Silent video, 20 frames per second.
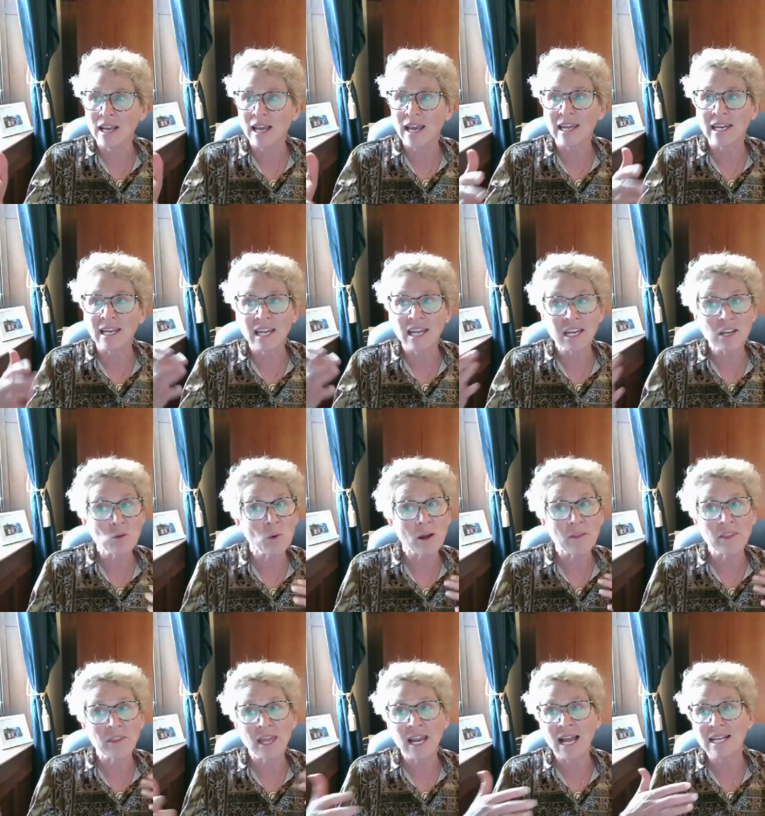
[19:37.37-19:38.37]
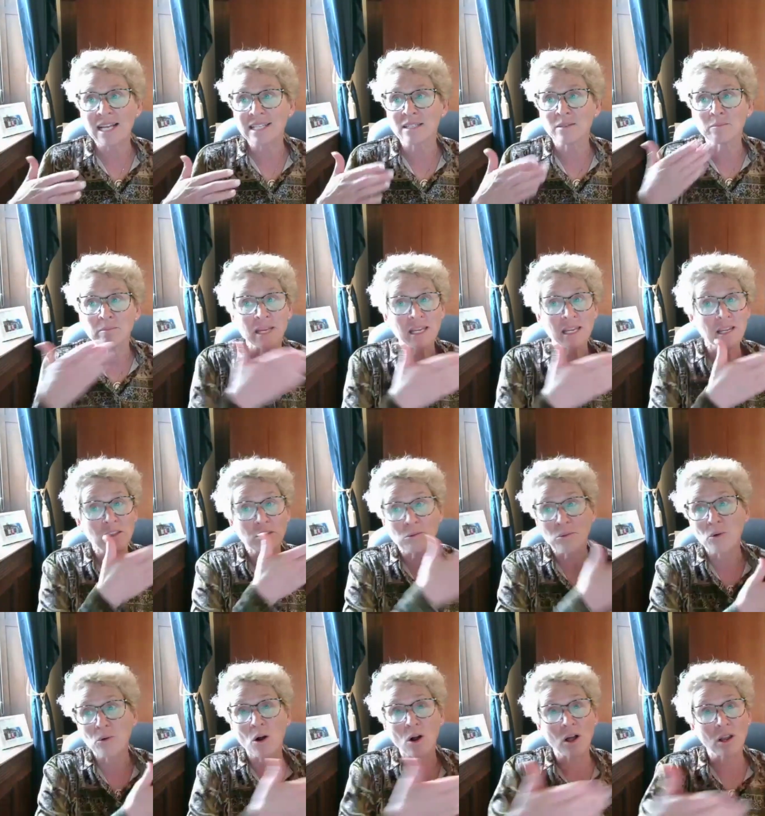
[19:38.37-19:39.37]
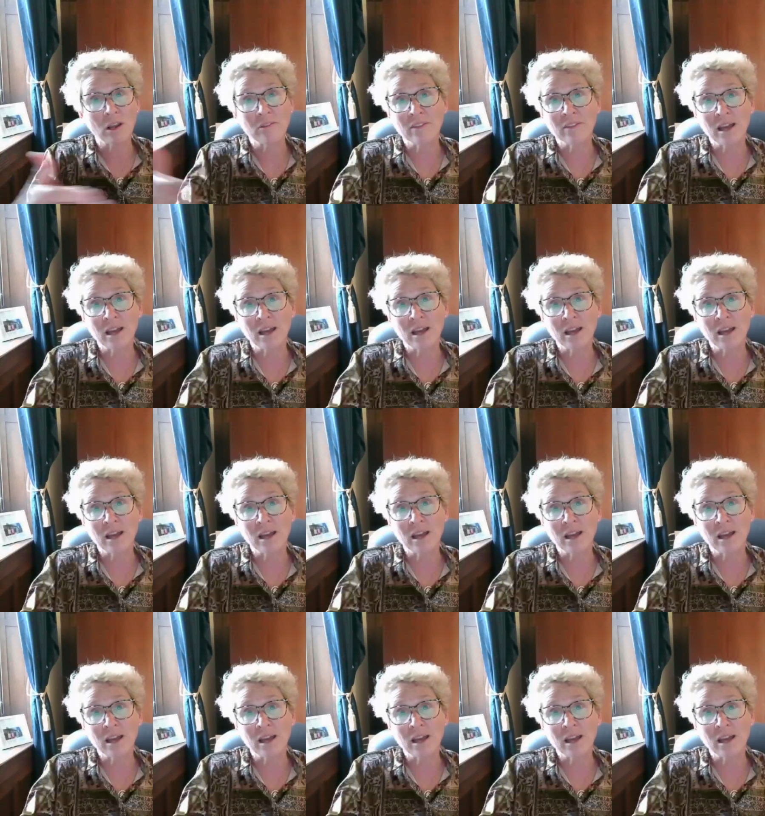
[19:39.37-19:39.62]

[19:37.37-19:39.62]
and anyone that hasn't made it through all of